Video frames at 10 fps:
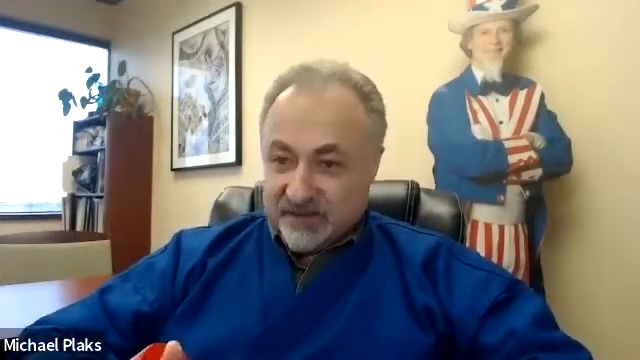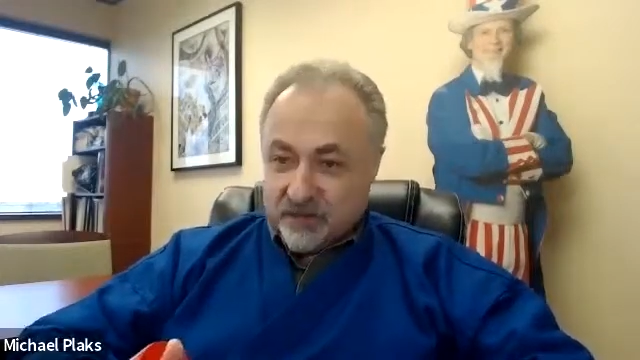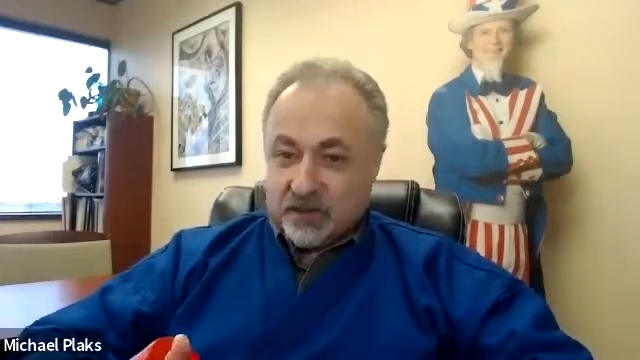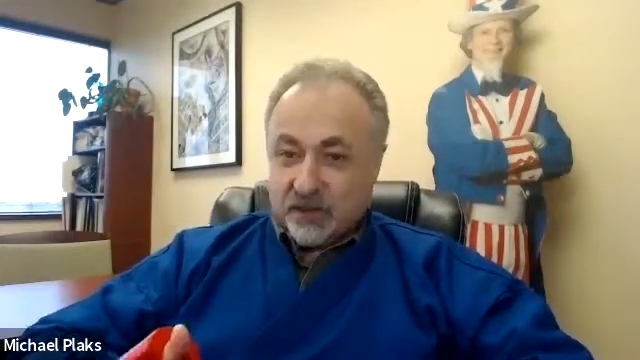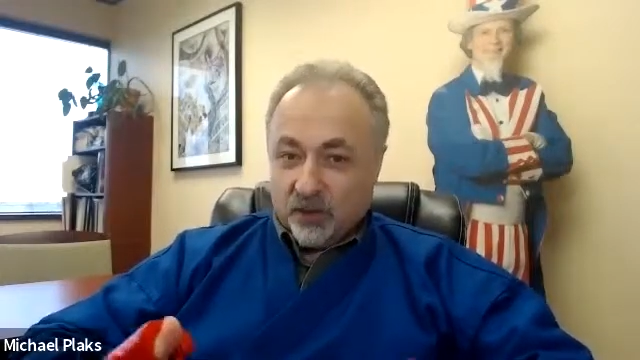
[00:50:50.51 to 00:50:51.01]

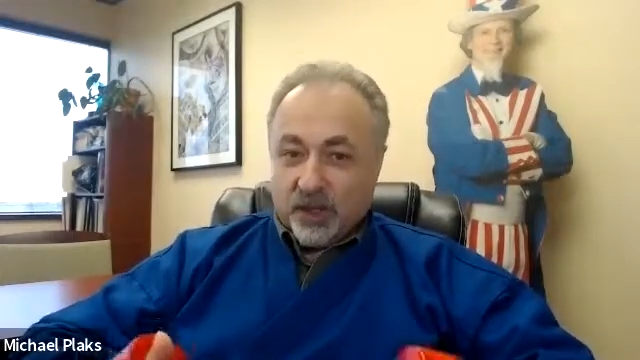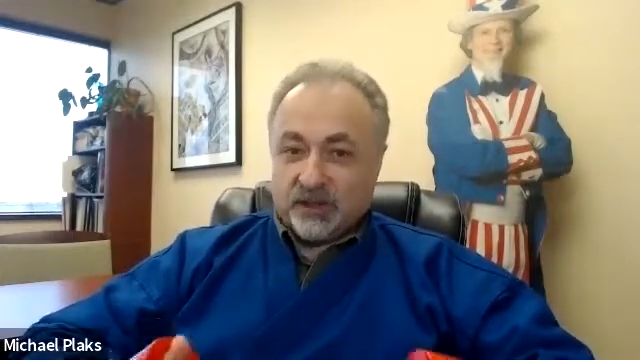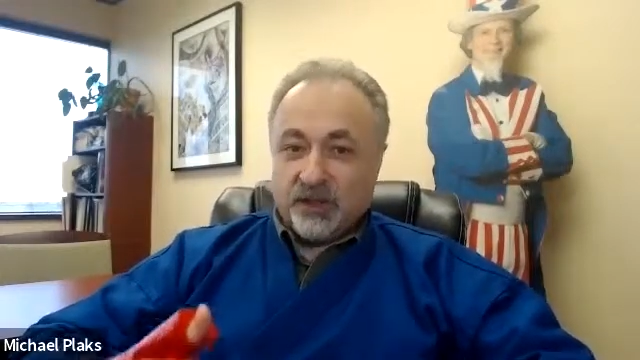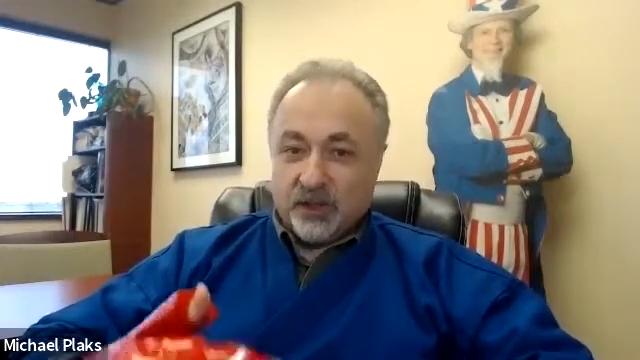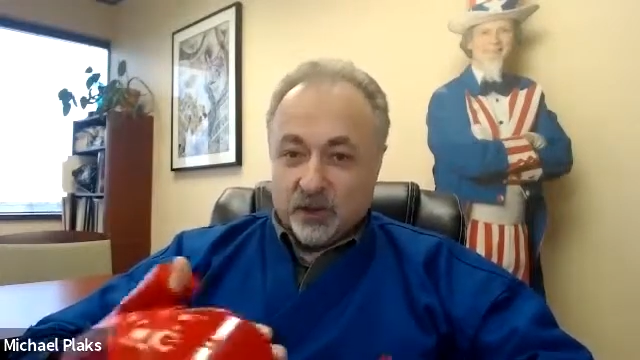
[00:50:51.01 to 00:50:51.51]

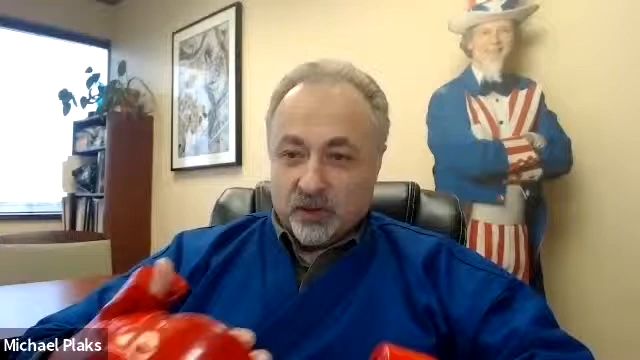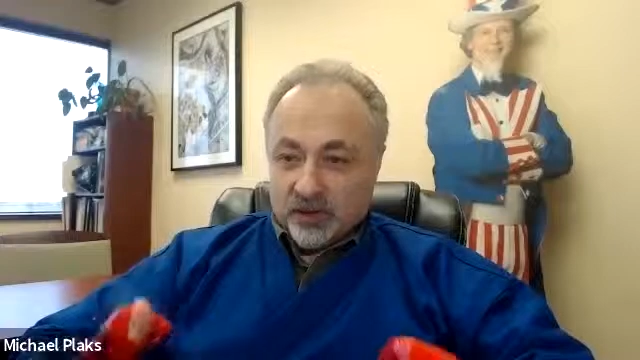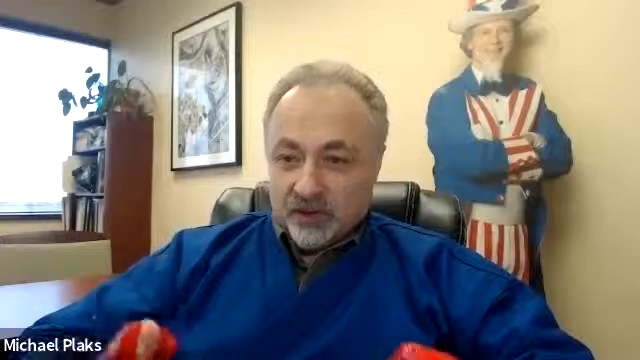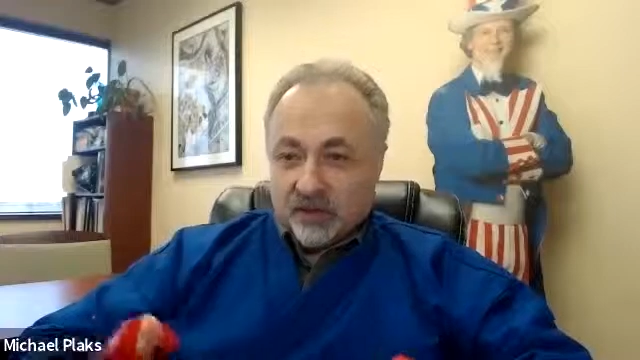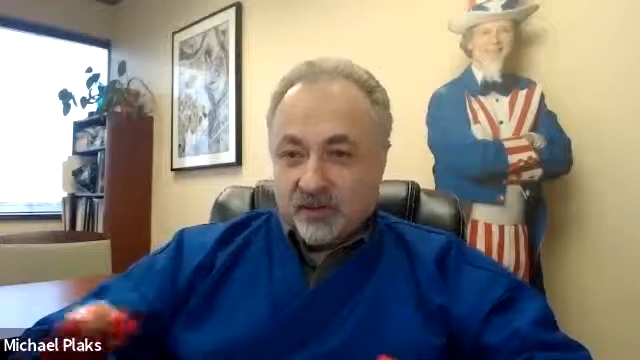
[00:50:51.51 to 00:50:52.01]

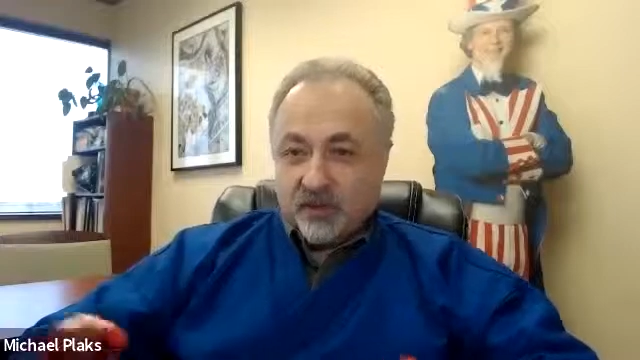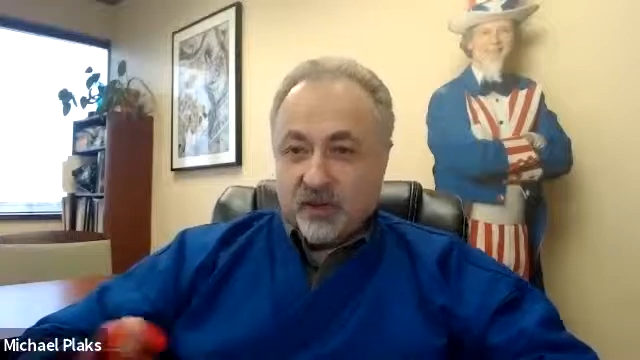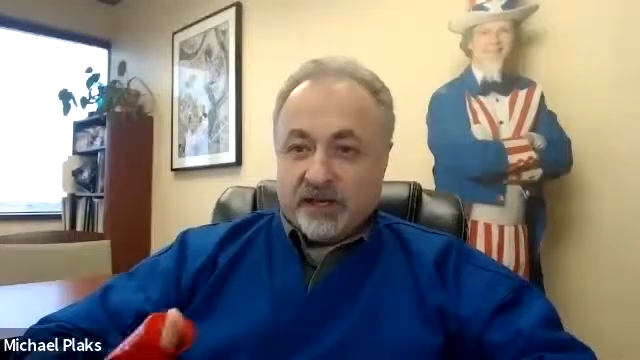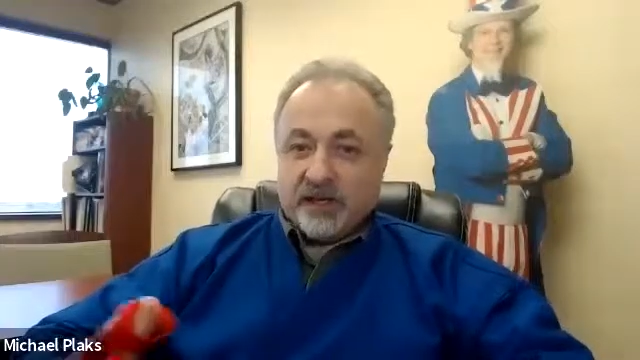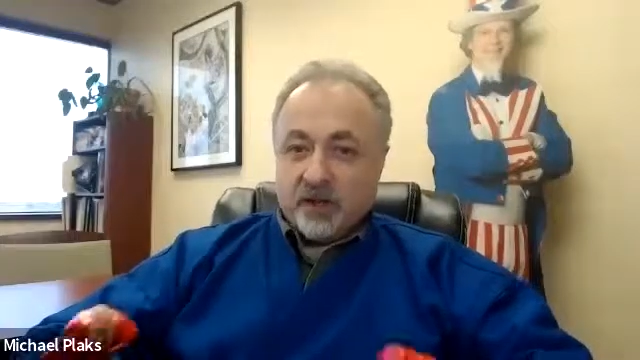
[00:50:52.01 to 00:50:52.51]

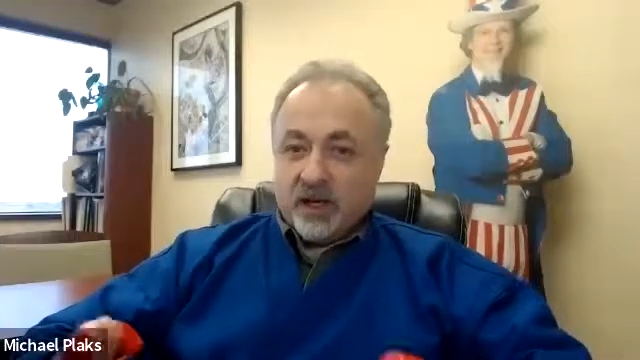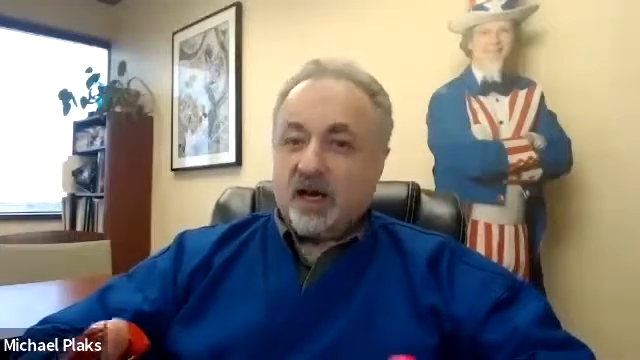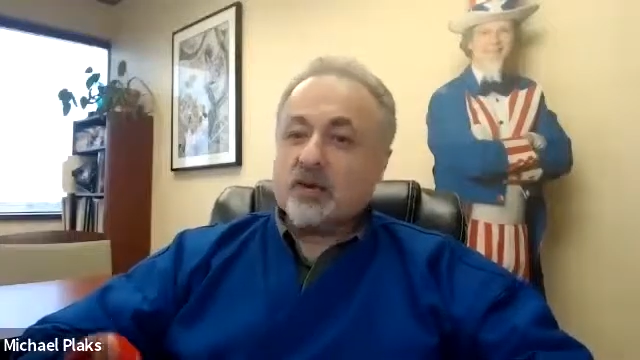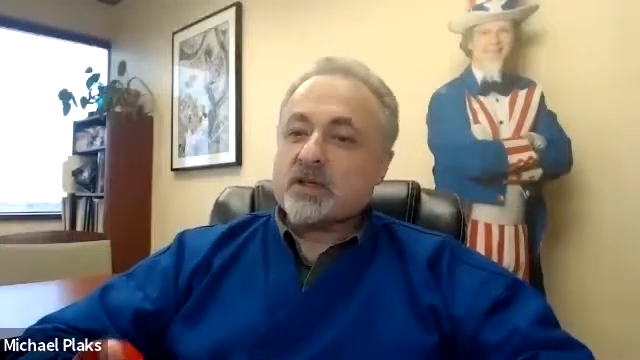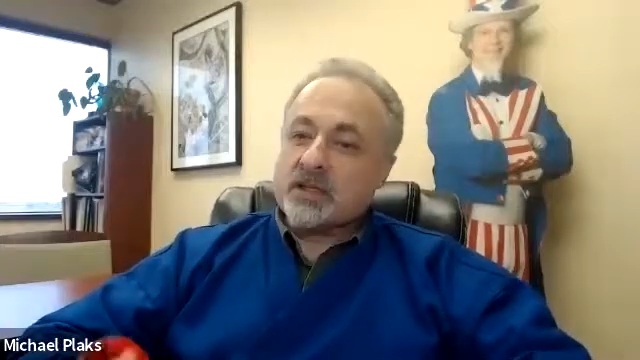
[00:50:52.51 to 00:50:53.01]
when your
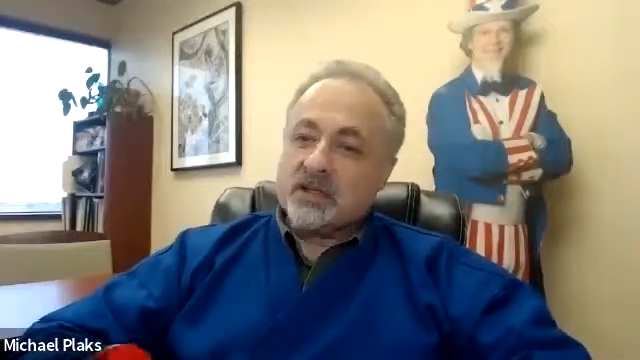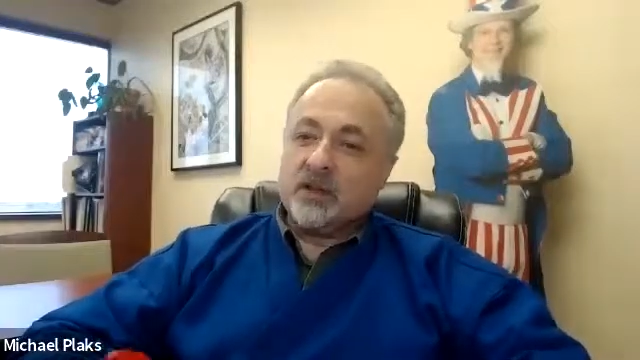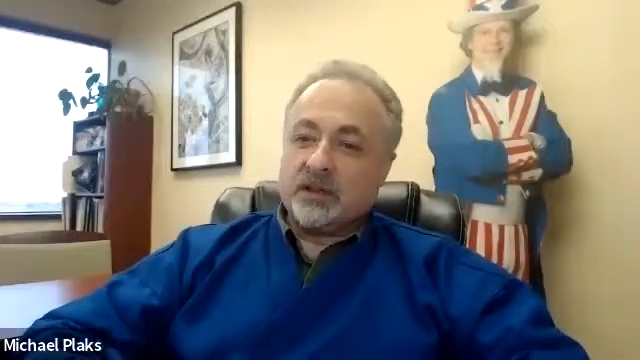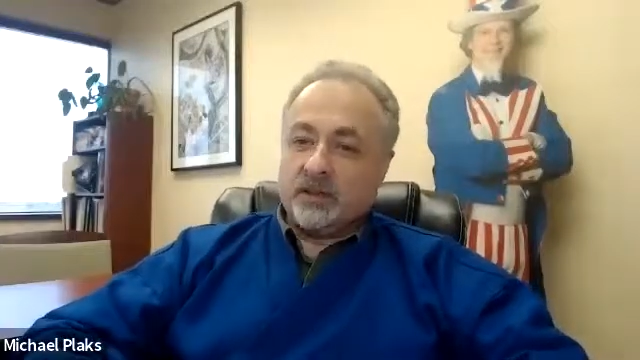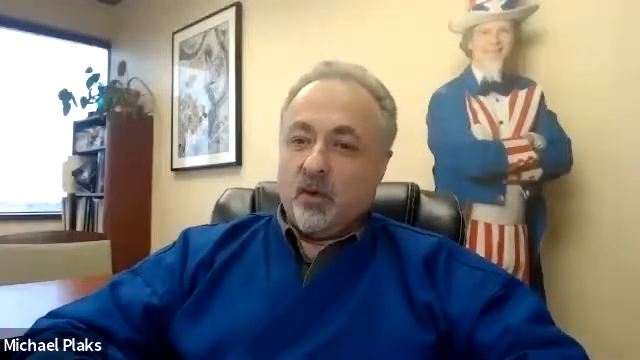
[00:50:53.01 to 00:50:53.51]
house is
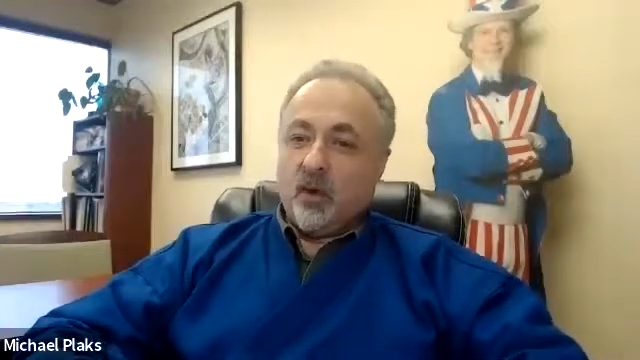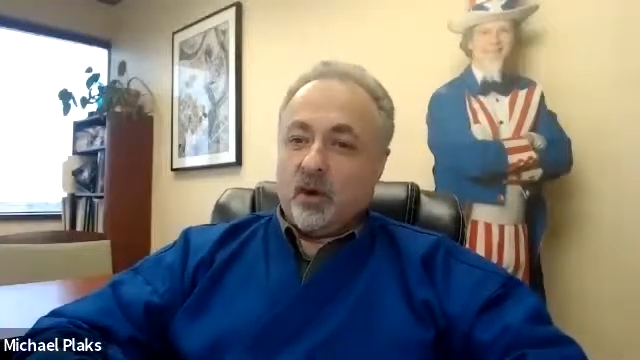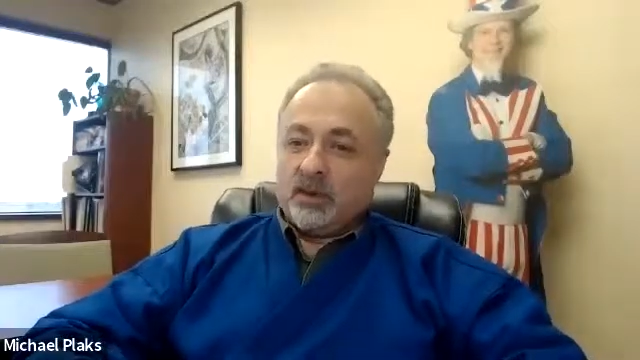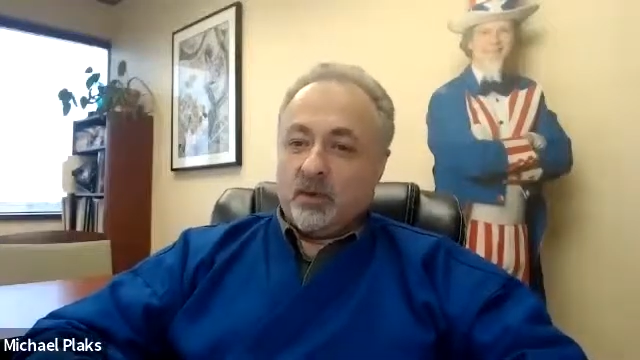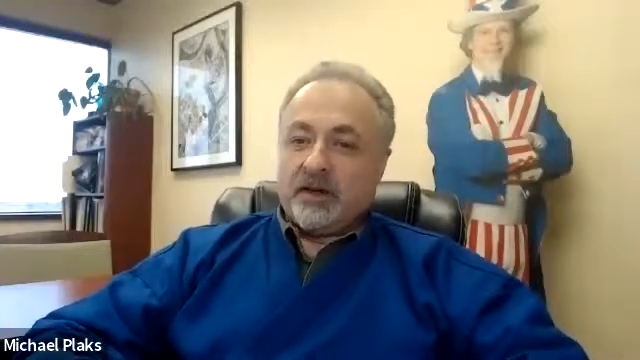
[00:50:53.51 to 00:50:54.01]
not in order.